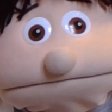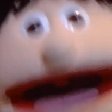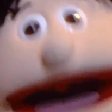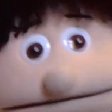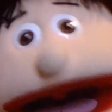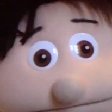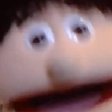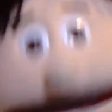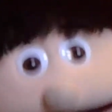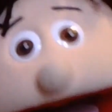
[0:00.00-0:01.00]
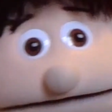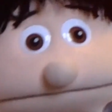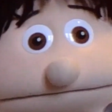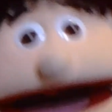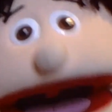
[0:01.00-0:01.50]
"Jesus is
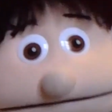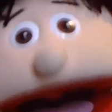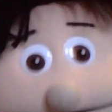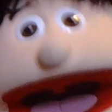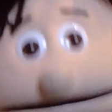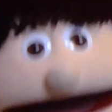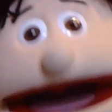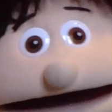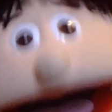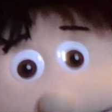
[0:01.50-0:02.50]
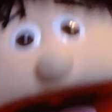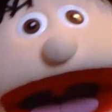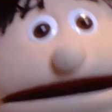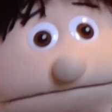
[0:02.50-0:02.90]
here and is asking for you."